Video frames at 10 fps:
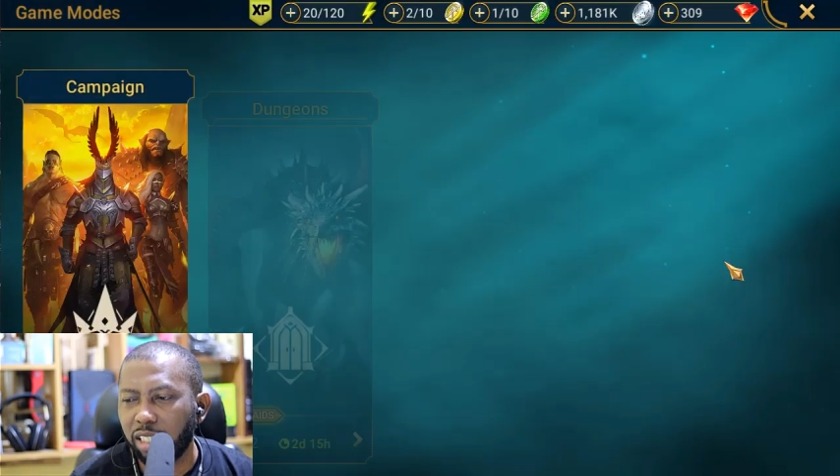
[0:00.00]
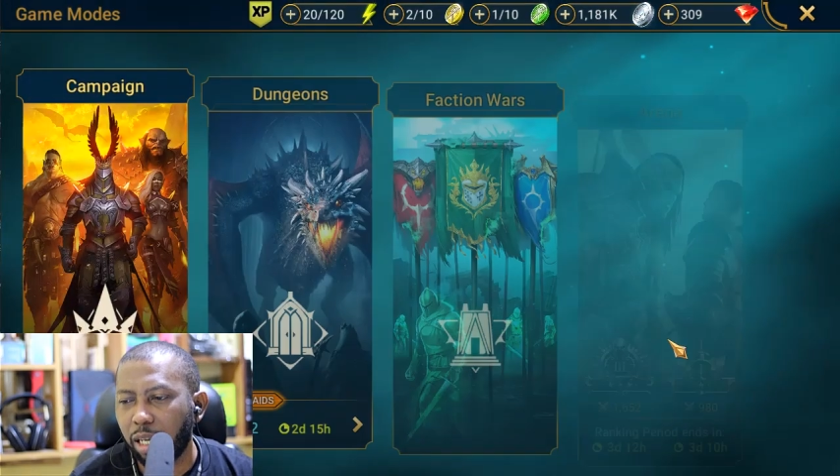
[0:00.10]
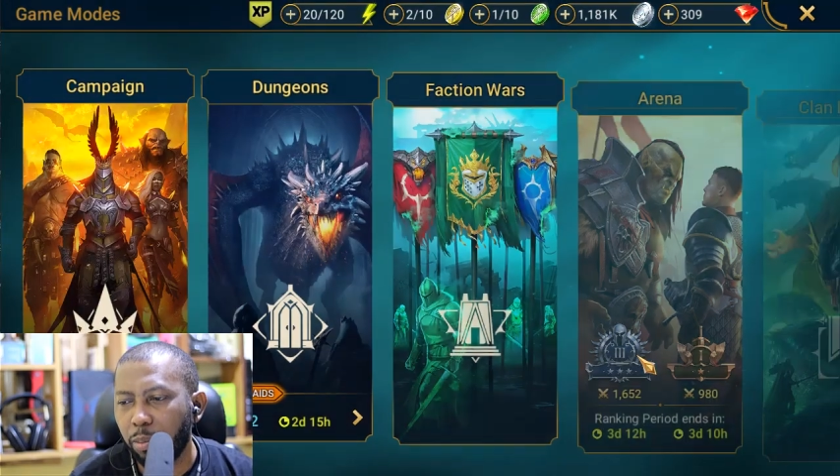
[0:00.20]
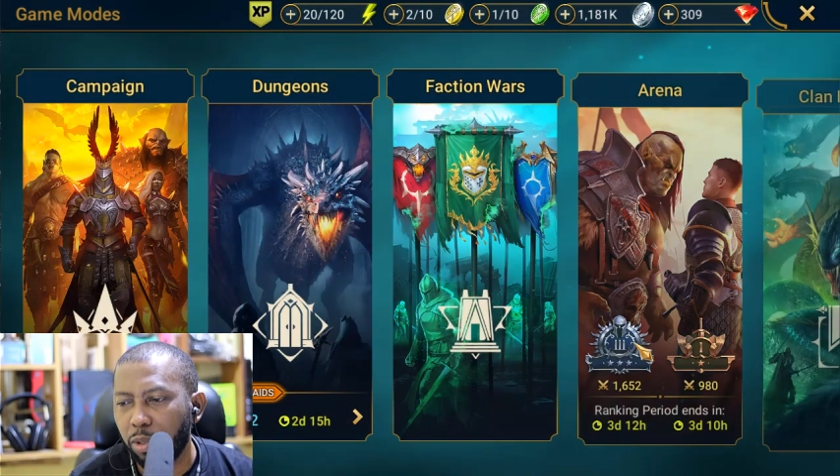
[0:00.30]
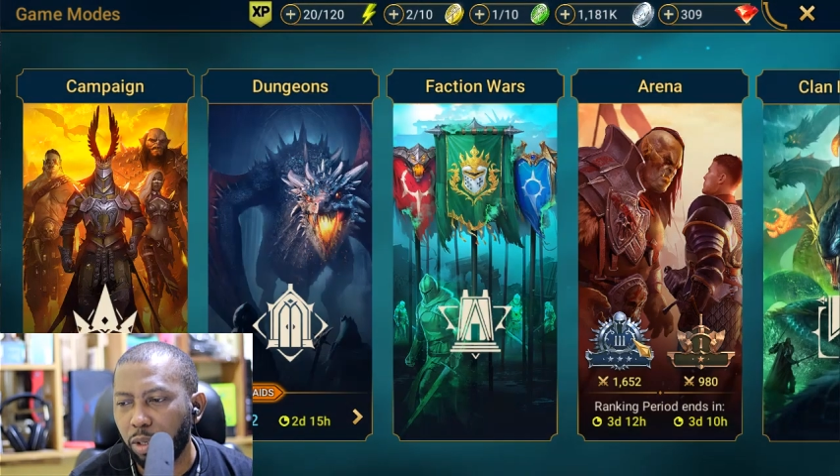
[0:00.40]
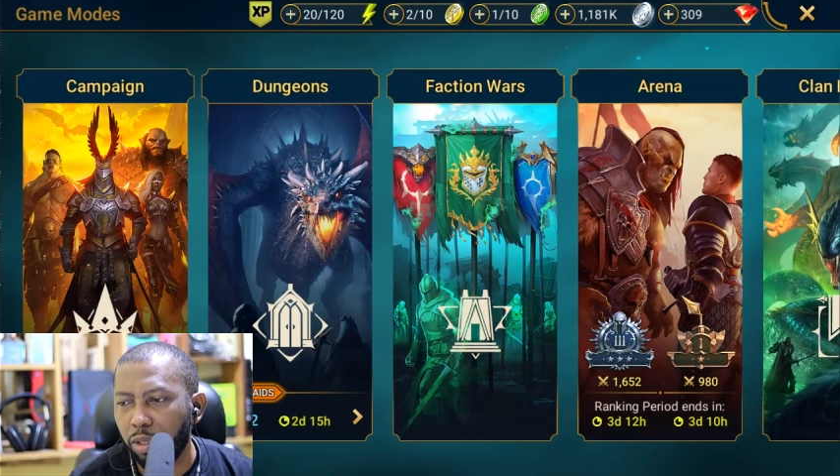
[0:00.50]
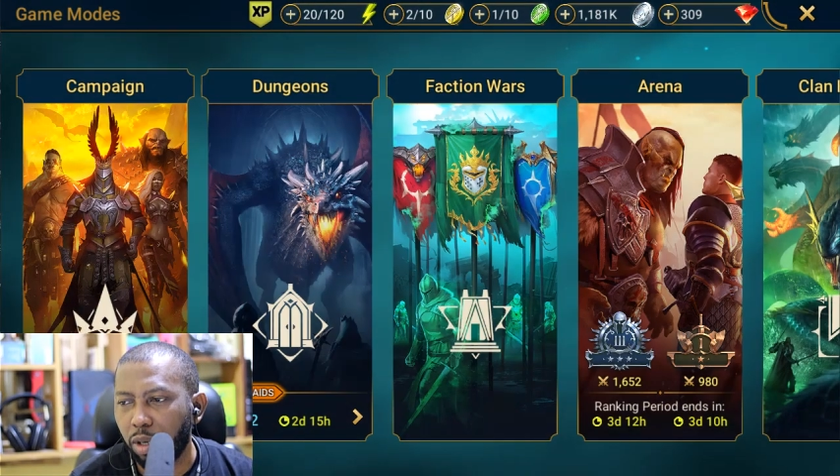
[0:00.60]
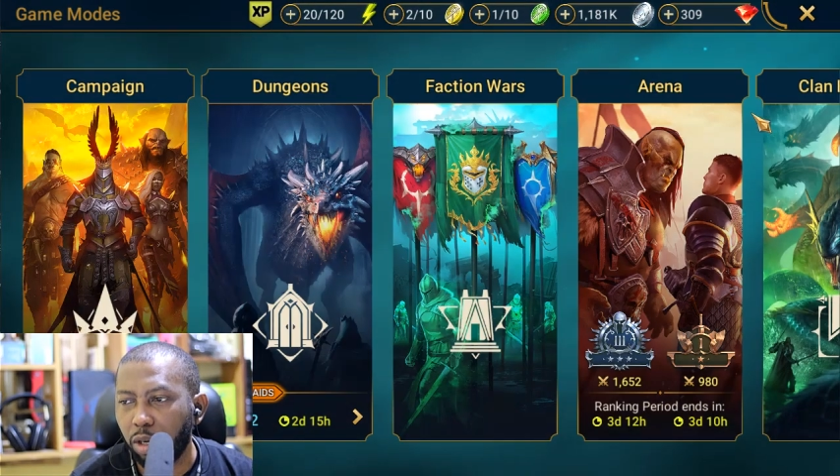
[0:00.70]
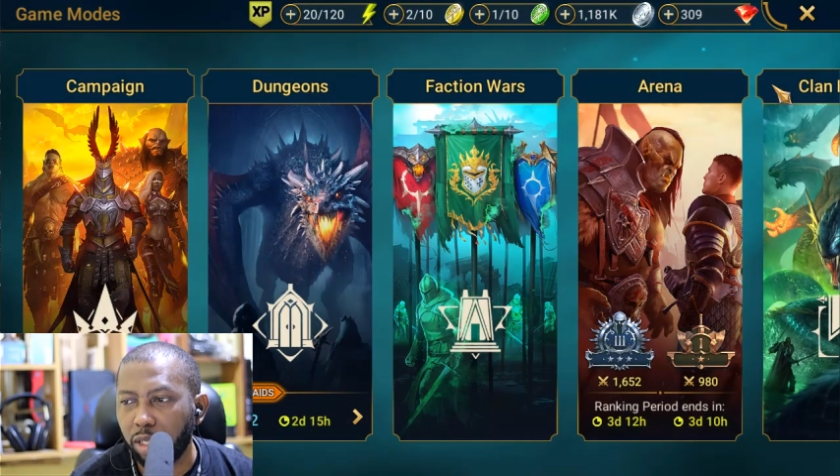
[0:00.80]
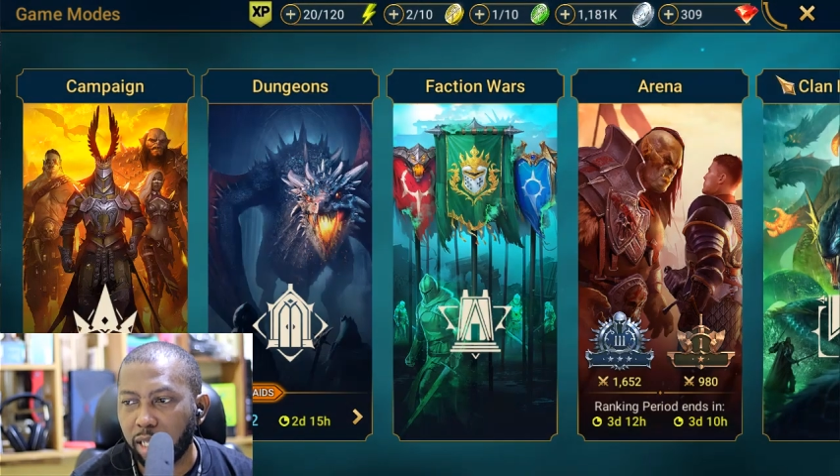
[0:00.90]
champion
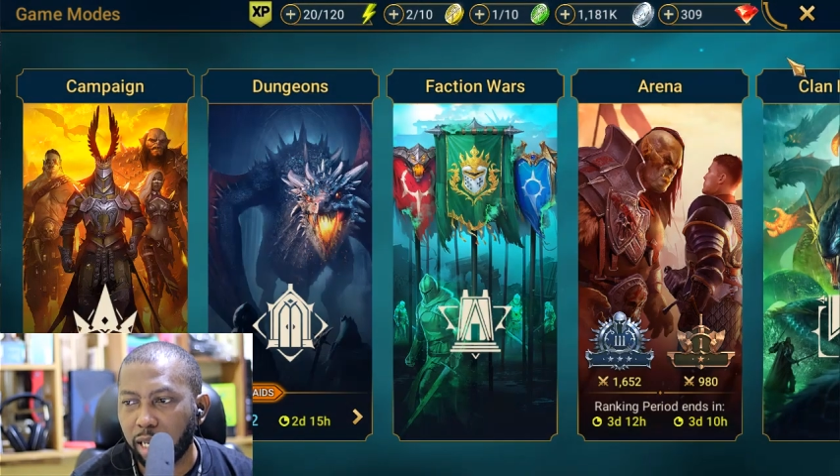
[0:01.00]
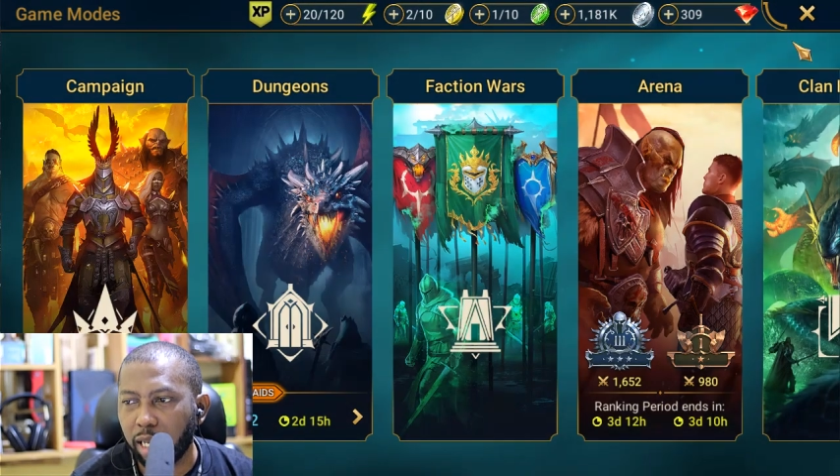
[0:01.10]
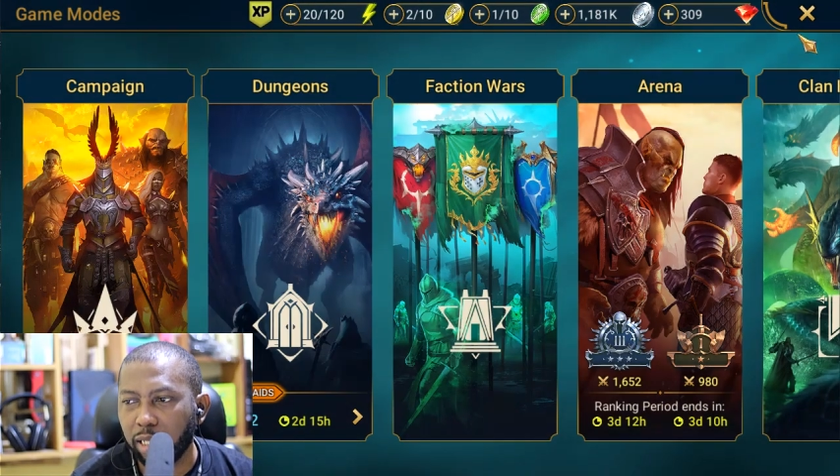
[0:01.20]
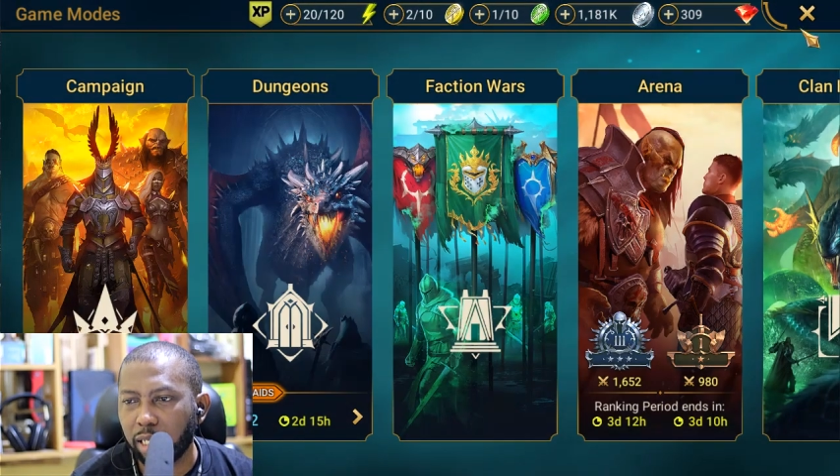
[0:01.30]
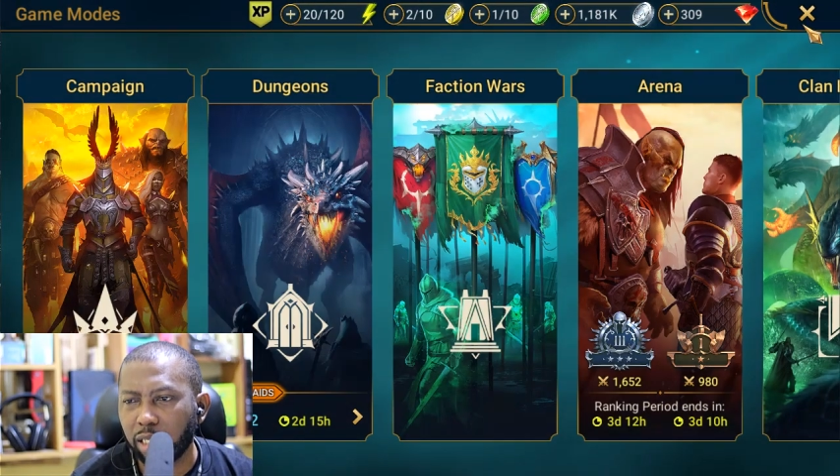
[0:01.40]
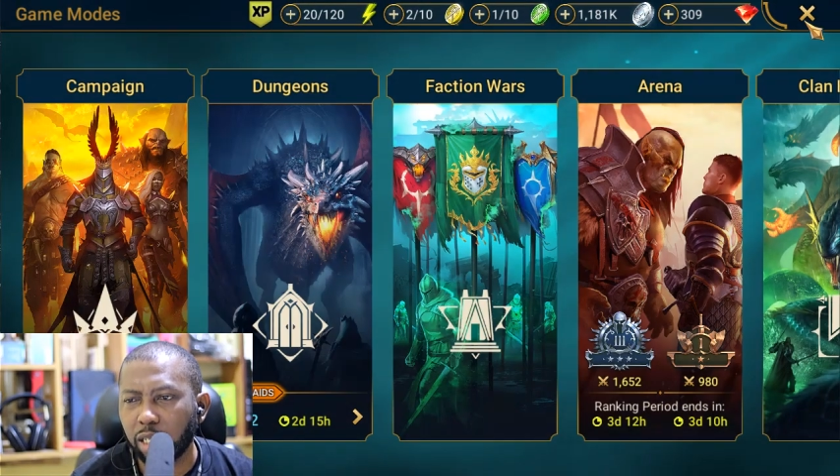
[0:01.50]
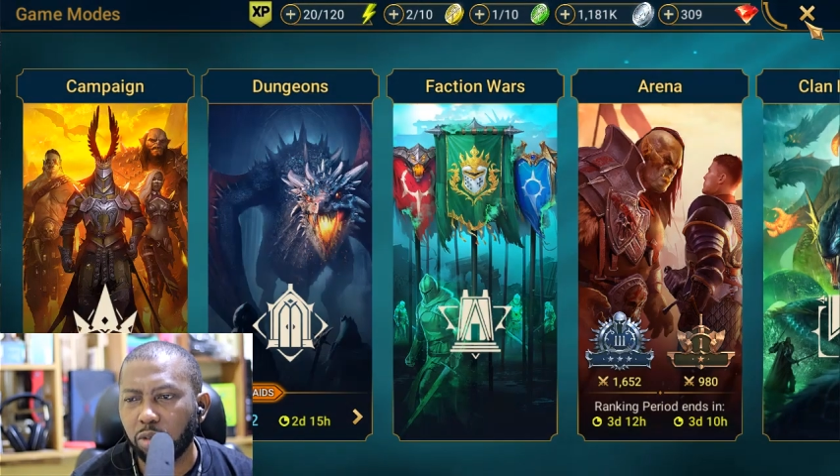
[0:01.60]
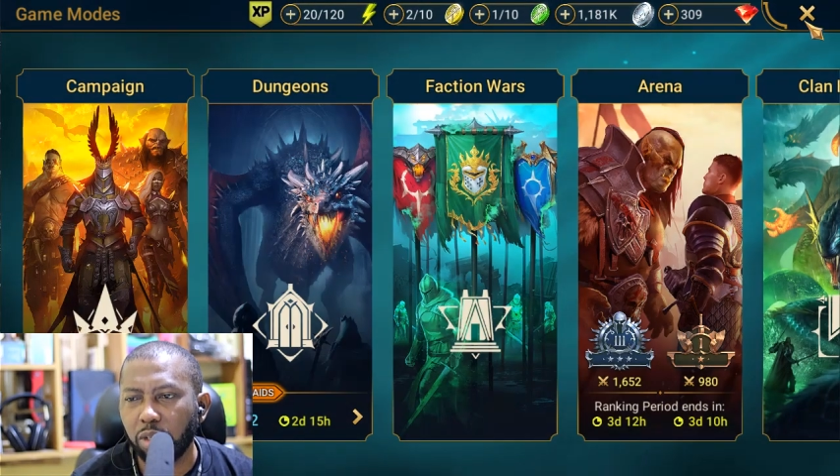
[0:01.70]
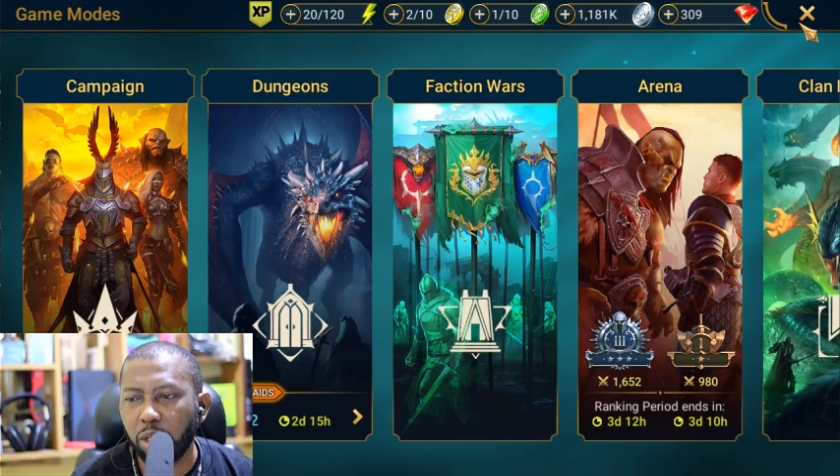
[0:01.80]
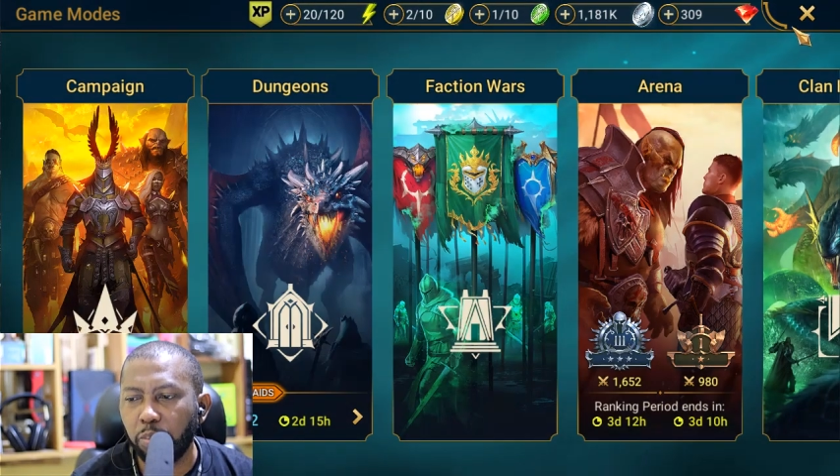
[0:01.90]
or this account has
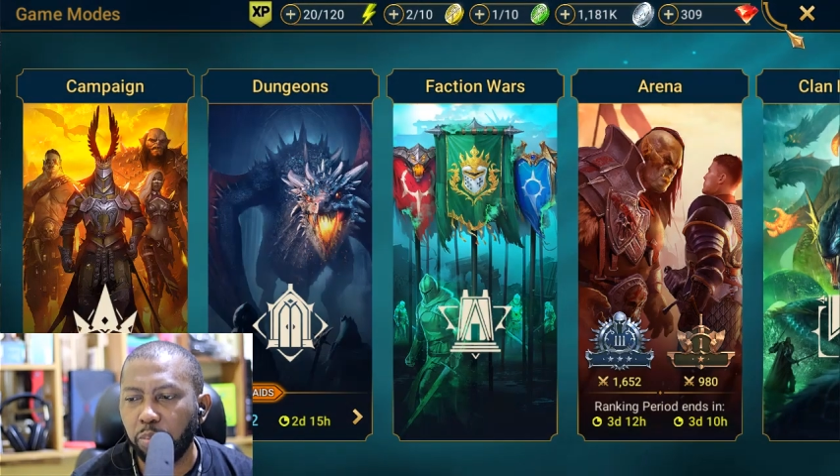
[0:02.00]
actually,